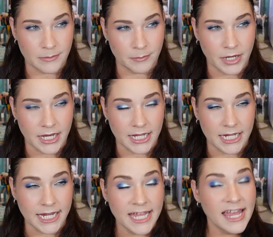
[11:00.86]

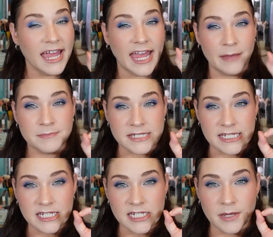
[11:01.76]
my
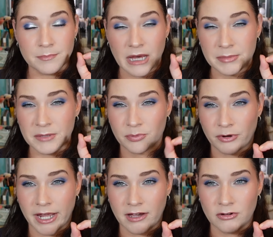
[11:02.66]
empty Bobbi
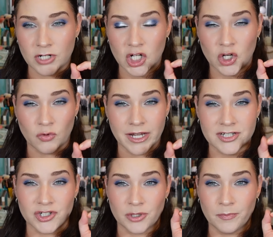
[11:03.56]
Brown
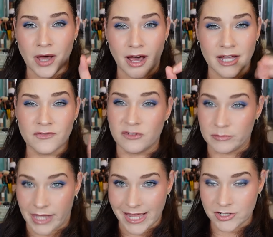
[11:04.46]
corrector pot from
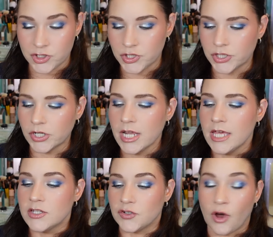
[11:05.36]
last year.
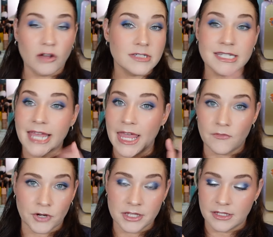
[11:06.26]
So I'll dig
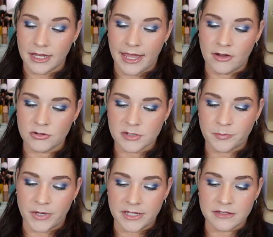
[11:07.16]
everything out,
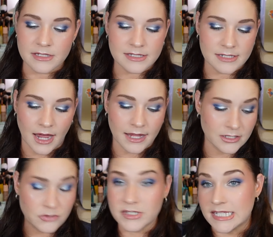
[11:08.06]
but I
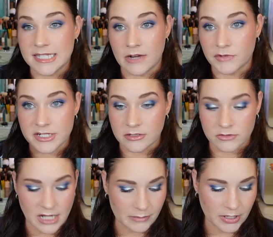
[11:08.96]
use this every single
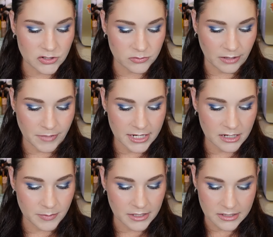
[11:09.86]
time I do my
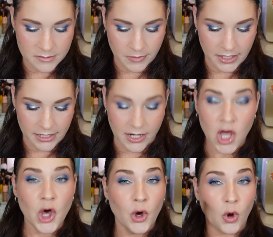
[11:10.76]
makeup. It is my
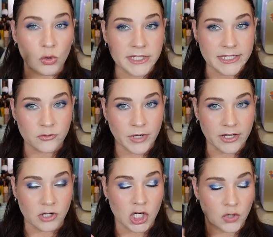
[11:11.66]
Holy
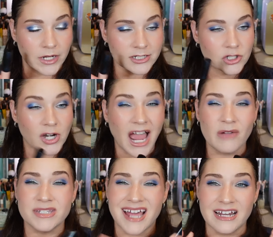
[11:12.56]
Grail corrector. I
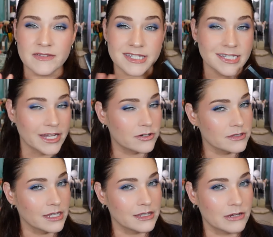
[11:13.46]
was kind of scared
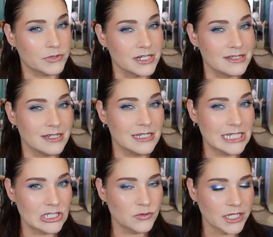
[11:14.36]
that they were
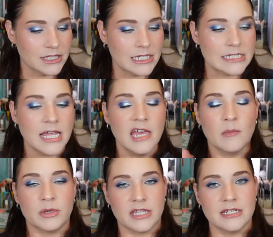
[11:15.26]
discontinuing this,
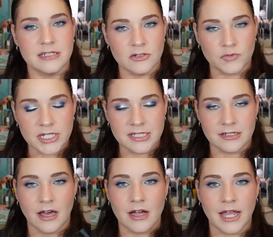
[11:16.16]
but they did
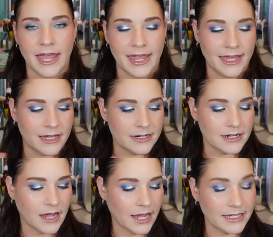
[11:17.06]
restock and
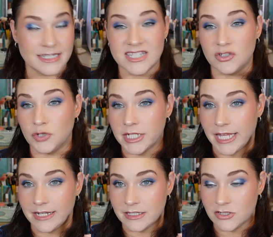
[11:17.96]
I can still
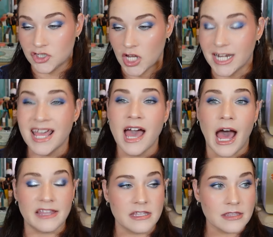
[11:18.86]
get this shade.
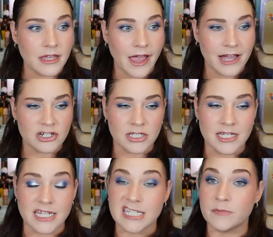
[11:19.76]
I think they actually
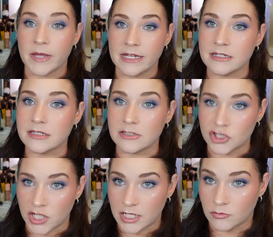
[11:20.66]
expanded the
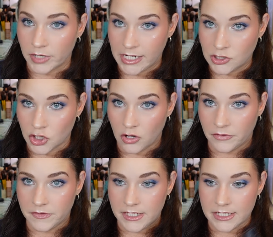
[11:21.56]
shade range
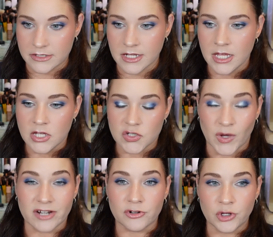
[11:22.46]
on these. So I
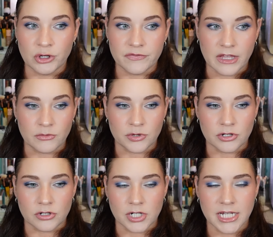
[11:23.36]
don't know if they
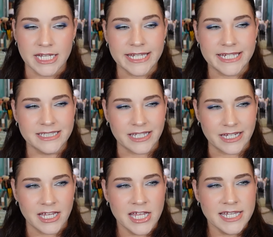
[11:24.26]
were like
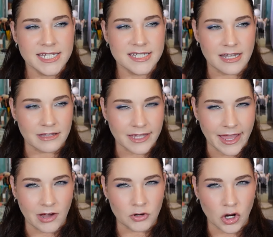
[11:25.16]
selling
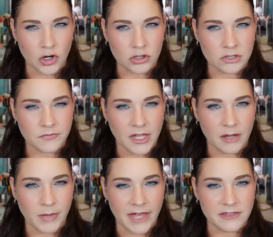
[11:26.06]
out on all of
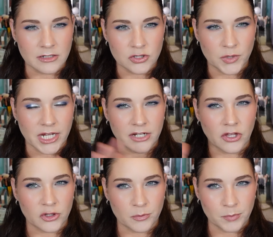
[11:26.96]
them and then doing
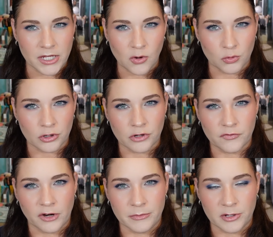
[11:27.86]
another big order
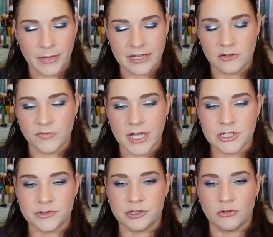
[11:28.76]
from their
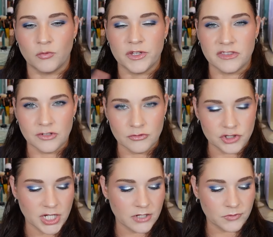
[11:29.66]
manufacturer with the new
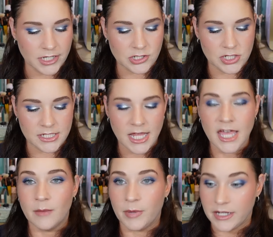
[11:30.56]
shade ranges,
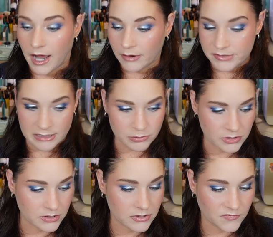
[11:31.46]
but I was able
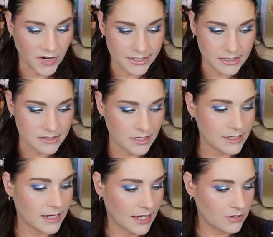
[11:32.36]
to find this
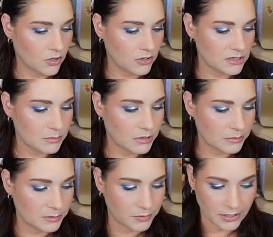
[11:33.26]
again on the
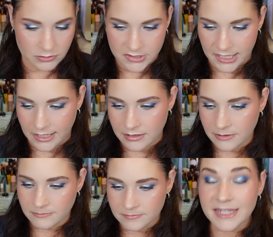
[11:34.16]
Bobbi Brown site.
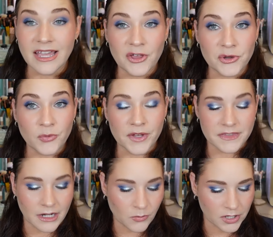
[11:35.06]
The other one that
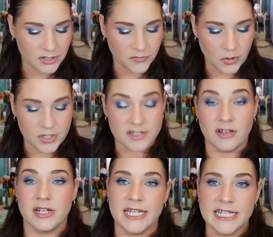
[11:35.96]
I wanted to focus
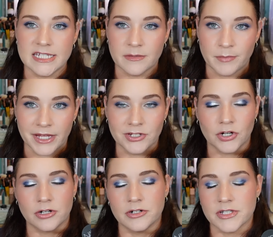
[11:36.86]
on is my
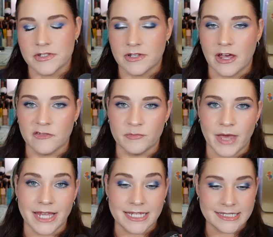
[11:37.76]
NARS Soft
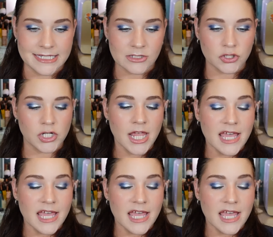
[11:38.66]
Matte Concealer.